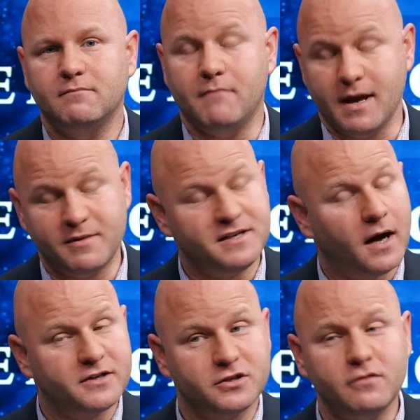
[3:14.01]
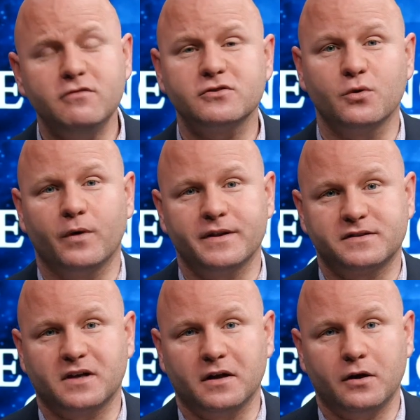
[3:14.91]
Maybe Don Jr. is the one
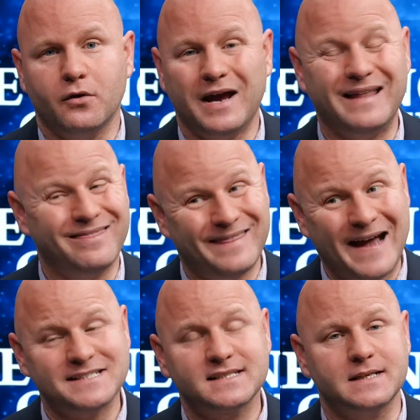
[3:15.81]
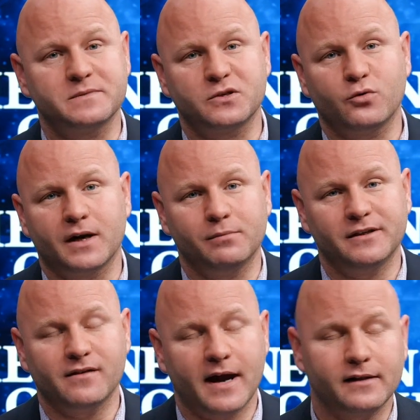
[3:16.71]
that's going to go down. That seems
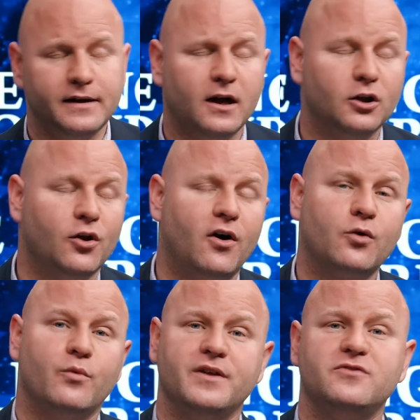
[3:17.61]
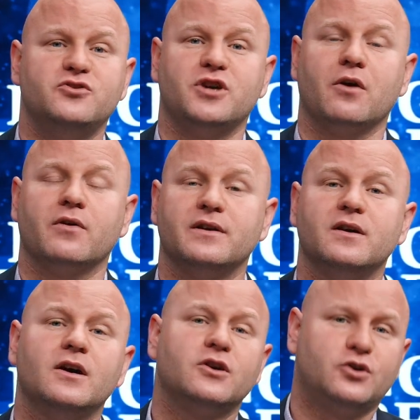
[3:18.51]
incredibly likely, along with Jared
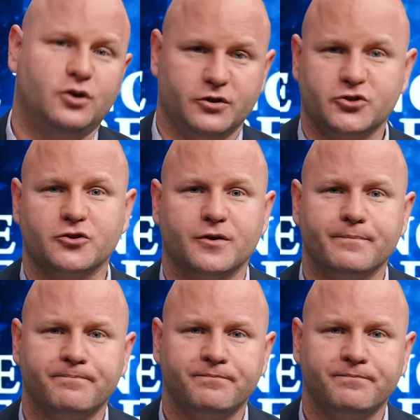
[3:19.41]
Kushner.